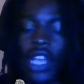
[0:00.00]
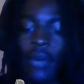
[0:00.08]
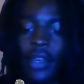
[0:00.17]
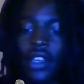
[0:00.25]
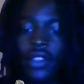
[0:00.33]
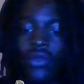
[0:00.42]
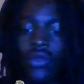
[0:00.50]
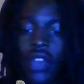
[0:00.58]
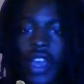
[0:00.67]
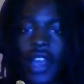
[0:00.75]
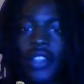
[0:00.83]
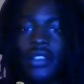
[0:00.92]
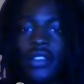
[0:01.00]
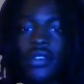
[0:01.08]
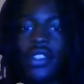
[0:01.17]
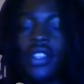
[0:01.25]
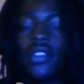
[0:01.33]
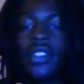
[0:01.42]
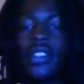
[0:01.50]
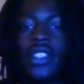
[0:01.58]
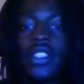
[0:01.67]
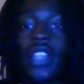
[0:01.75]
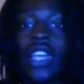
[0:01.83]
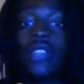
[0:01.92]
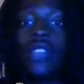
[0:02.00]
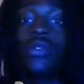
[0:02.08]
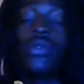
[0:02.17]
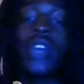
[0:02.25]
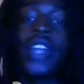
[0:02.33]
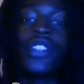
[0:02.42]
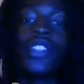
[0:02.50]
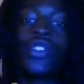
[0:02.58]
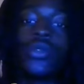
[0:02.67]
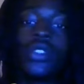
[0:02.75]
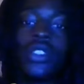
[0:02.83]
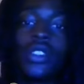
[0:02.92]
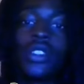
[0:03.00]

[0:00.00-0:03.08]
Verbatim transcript: I mean, you got okay on the other side. You do got Joel.